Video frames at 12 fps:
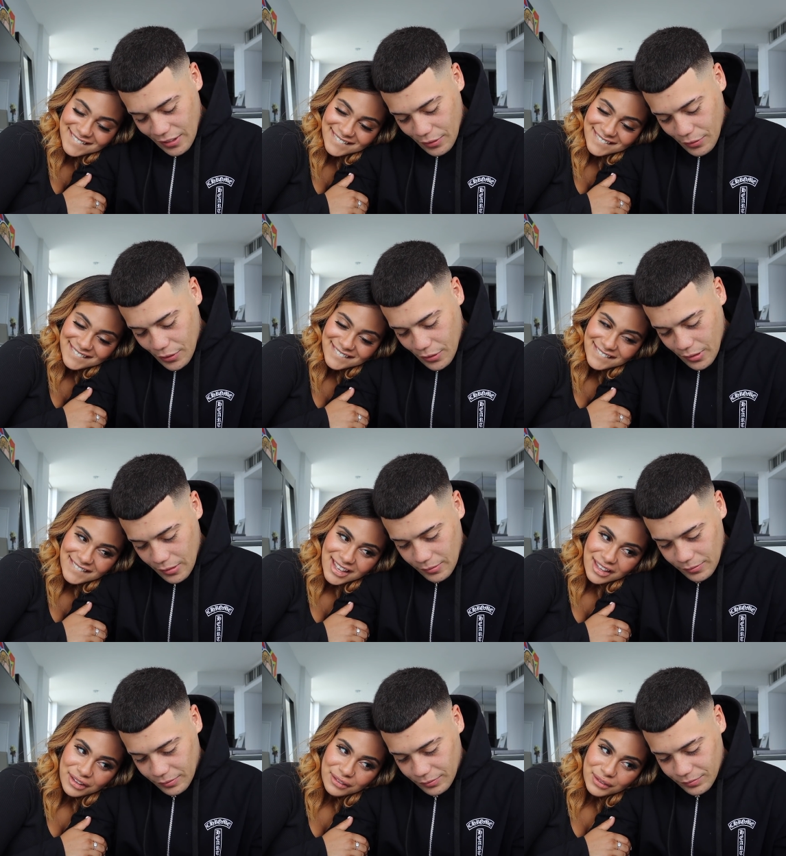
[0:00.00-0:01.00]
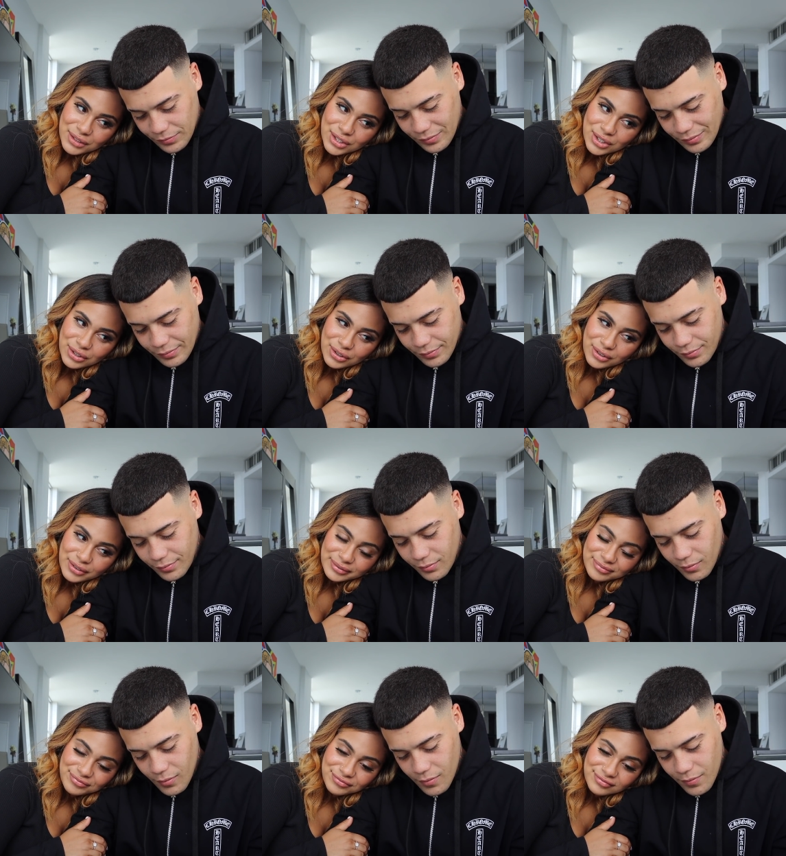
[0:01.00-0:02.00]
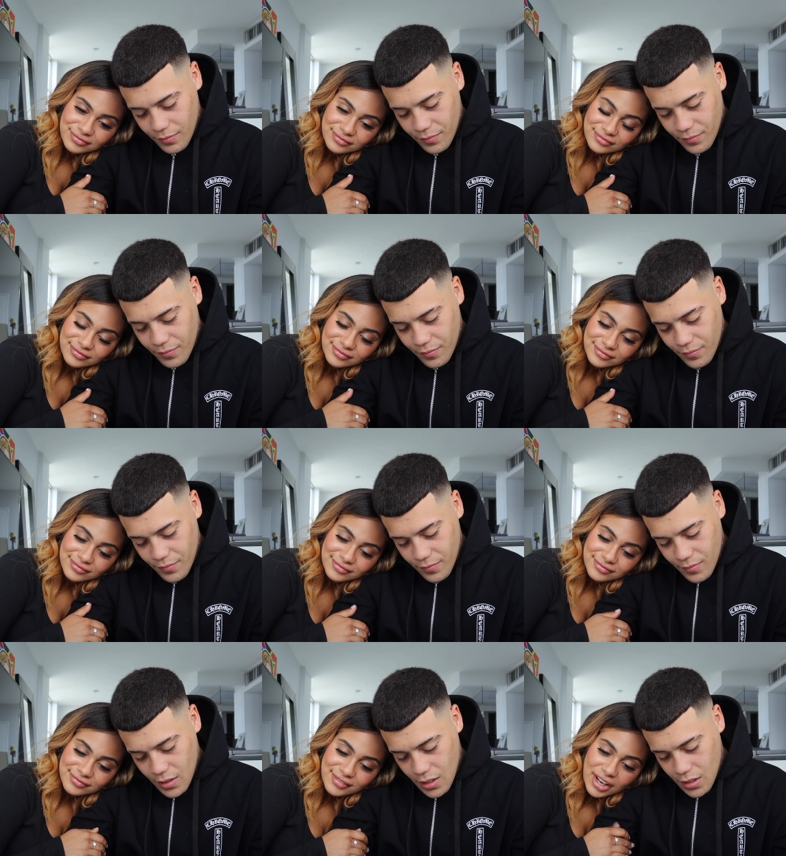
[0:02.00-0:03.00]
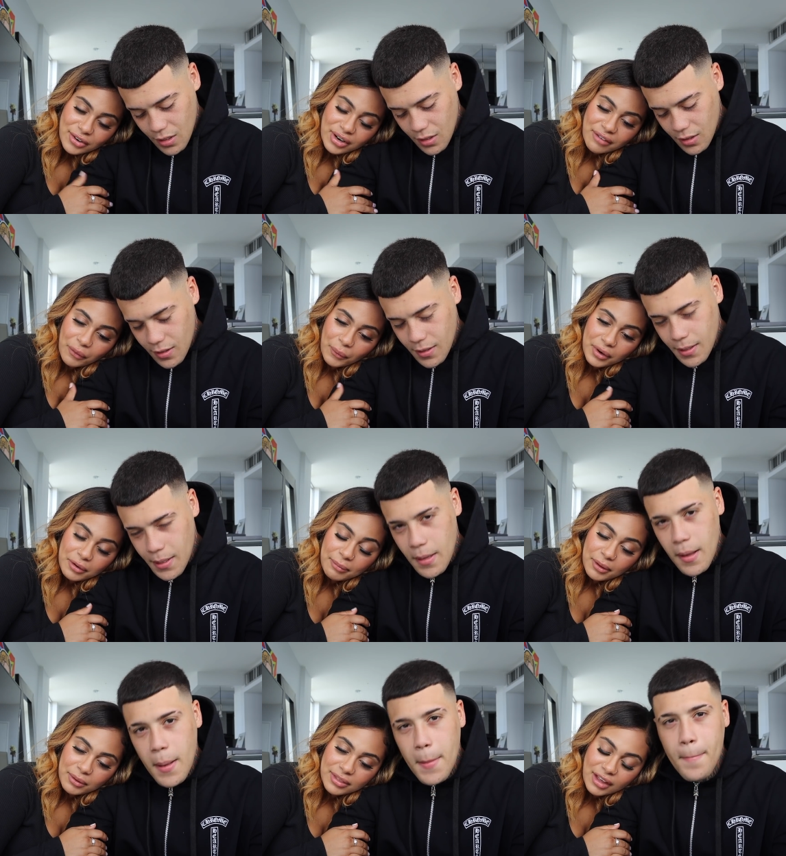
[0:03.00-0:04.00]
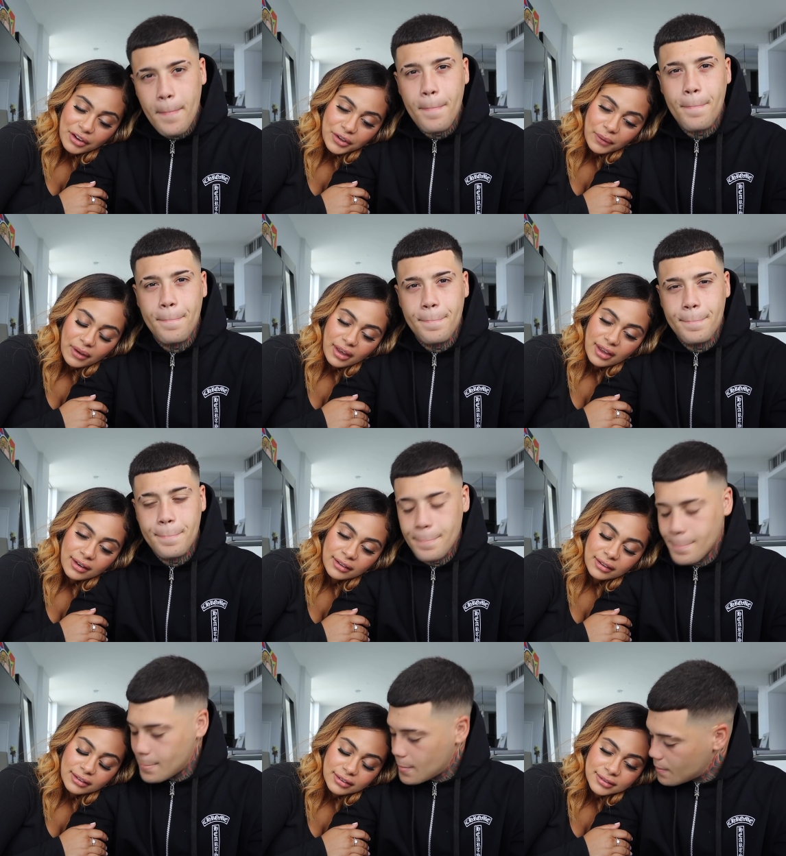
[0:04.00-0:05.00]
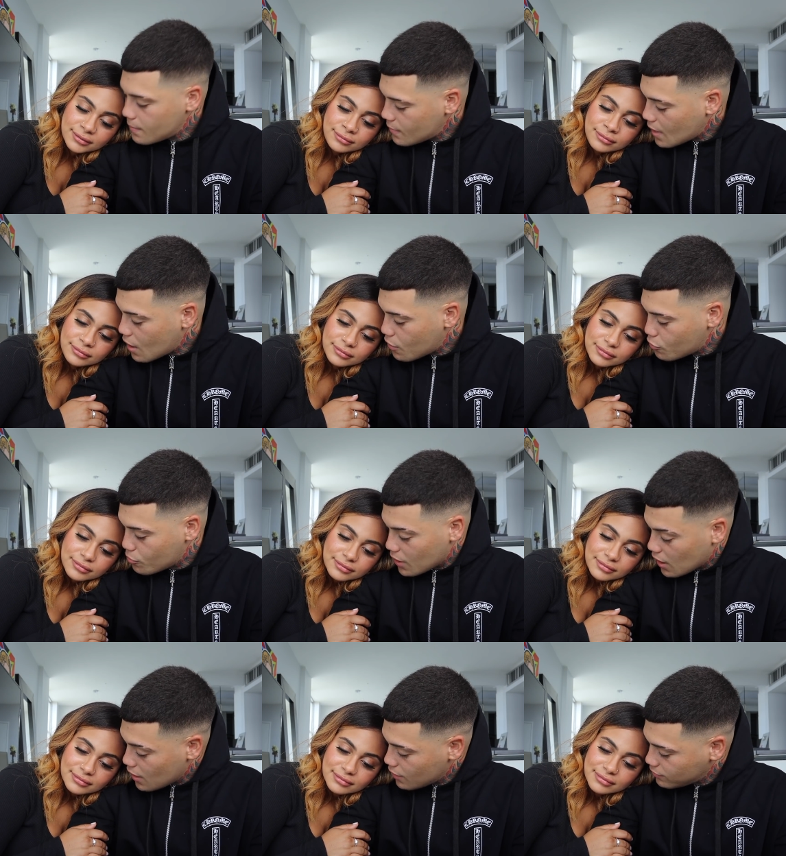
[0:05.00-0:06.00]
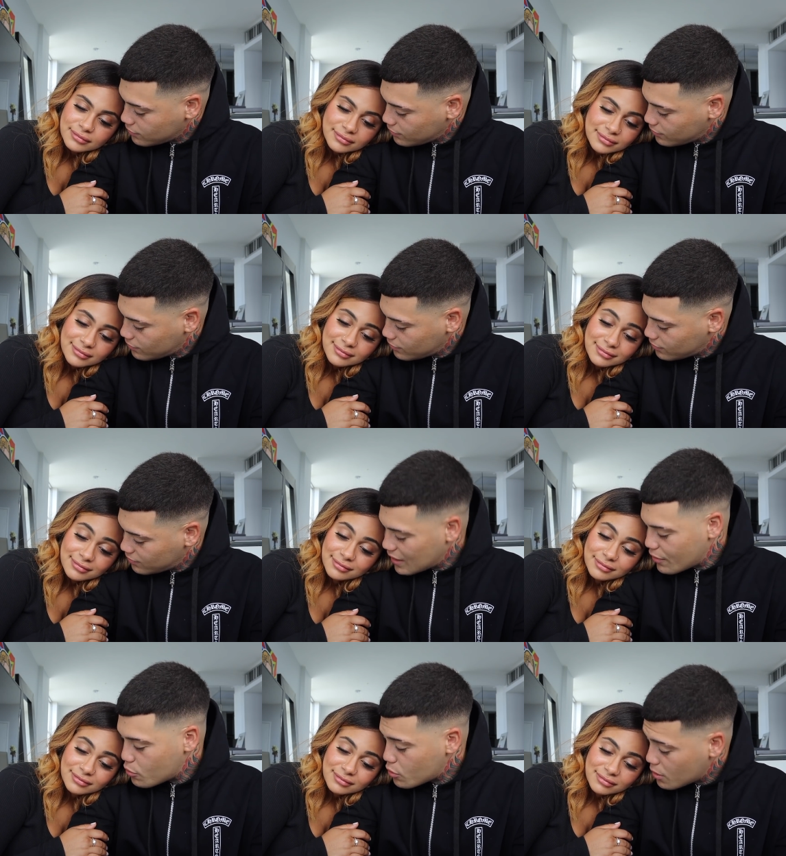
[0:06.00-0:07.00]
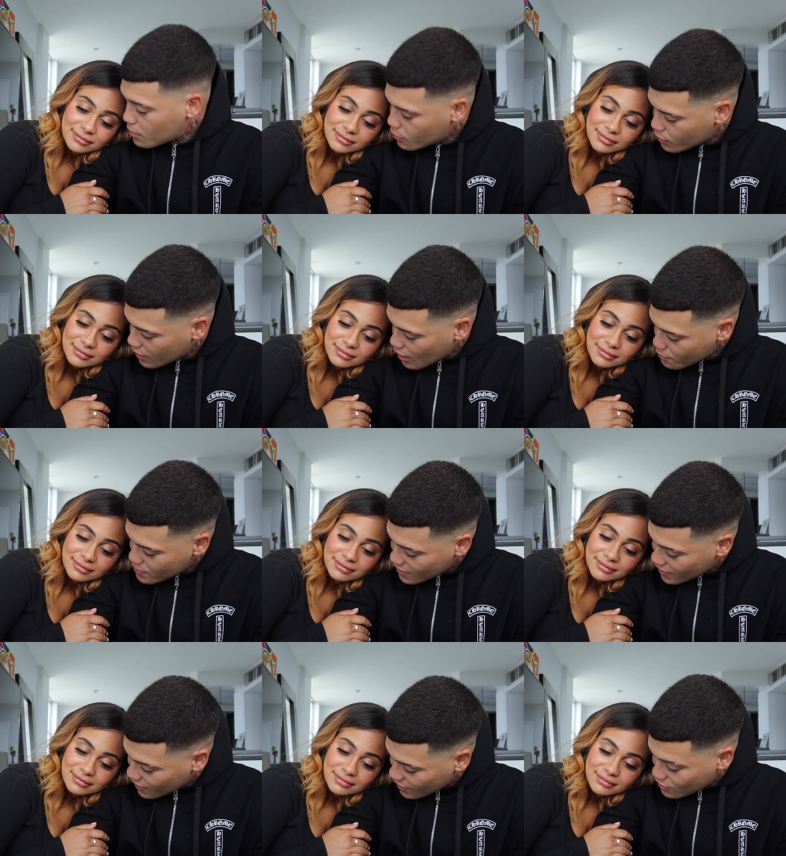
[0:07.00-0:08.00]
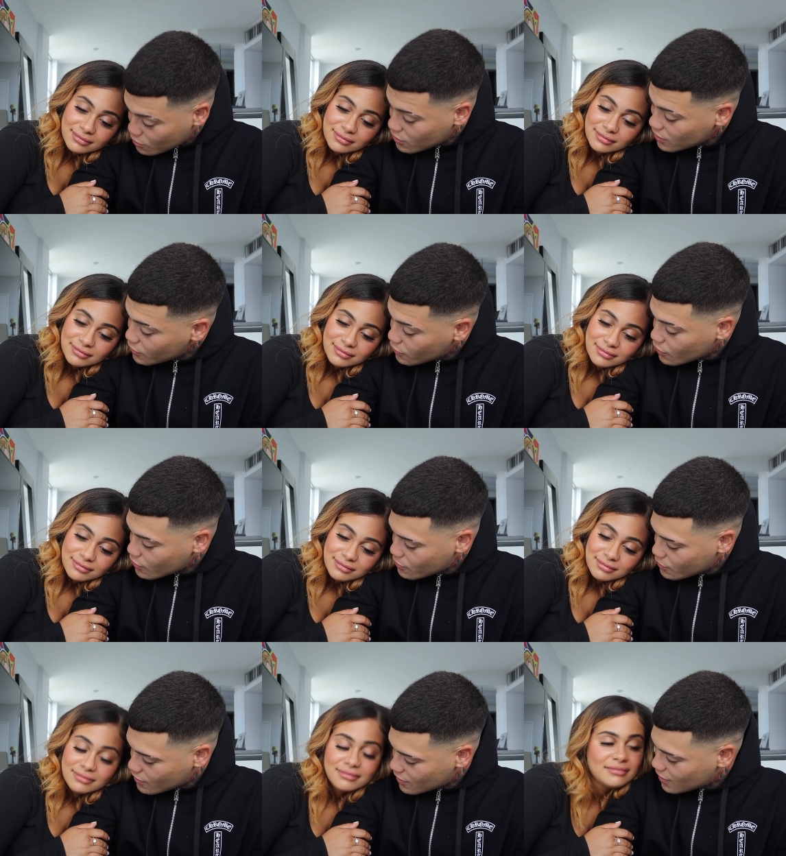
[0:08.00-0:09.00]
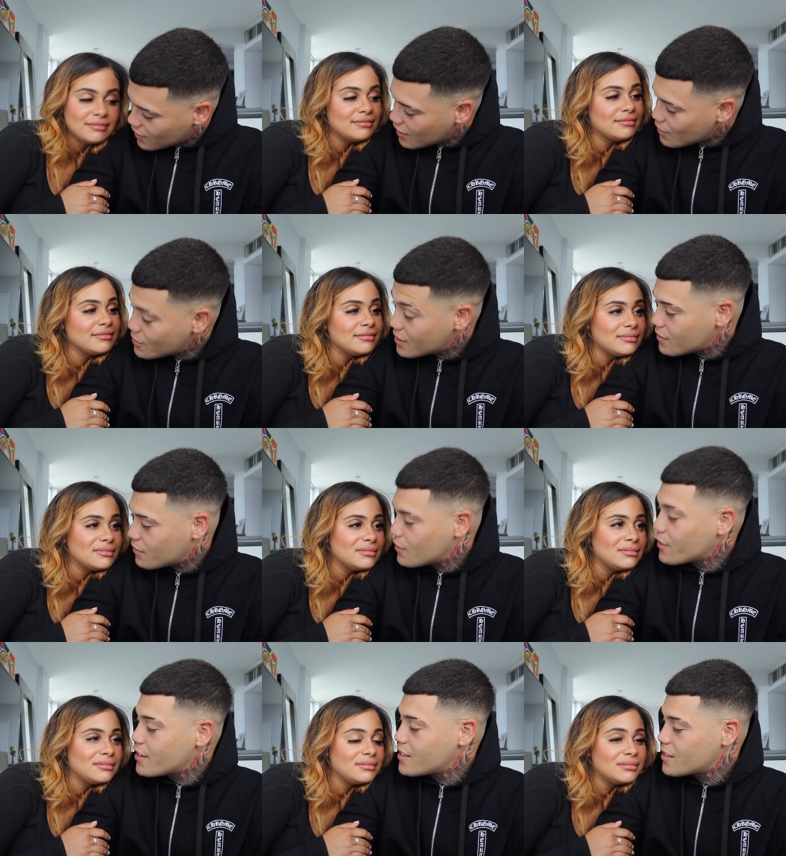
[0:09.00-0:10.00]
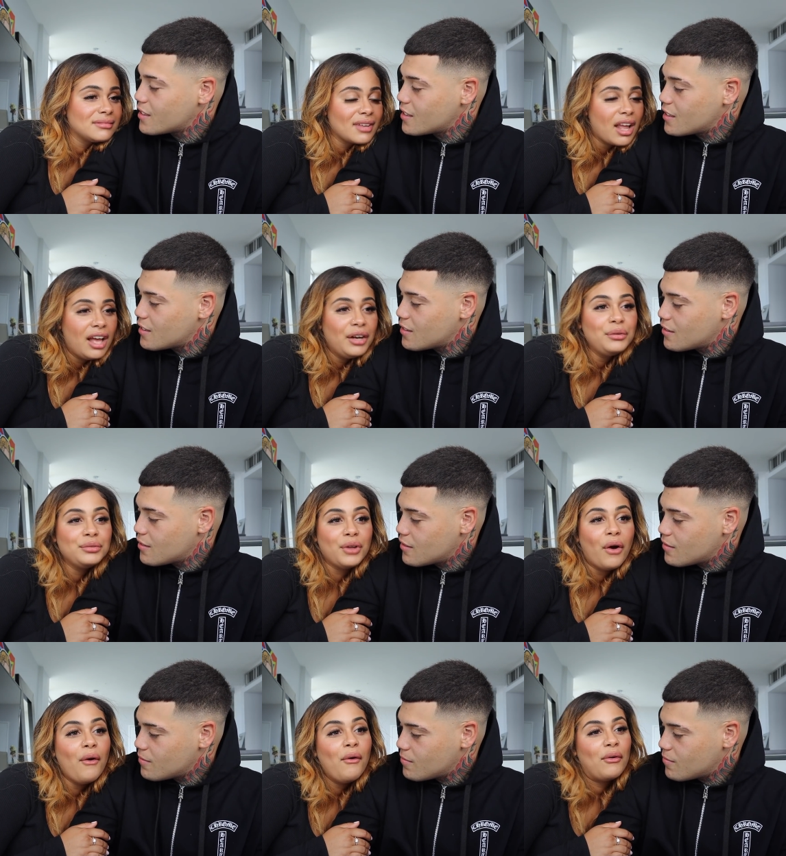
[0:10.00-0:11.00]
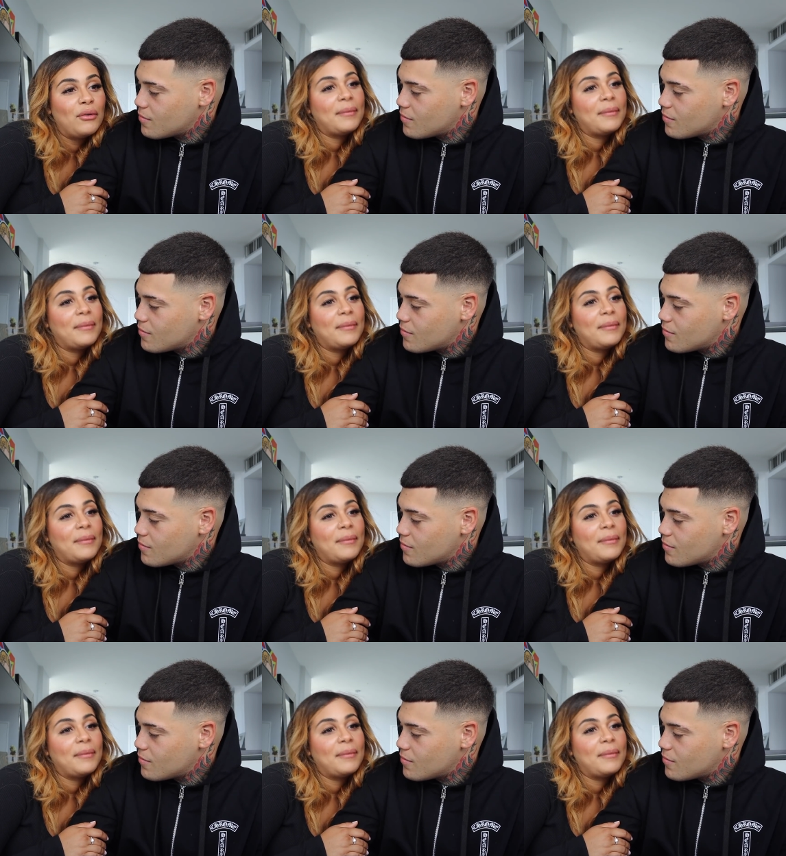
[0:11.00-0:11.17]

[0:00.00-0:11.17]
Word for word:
Speaker 1: love you. I love you too. I don't ever want to be without you again.
Speaker 2: I hope not. Never want to be without me again. You really thought you were gonna like that was it for us?
Speaker 1: I don't know,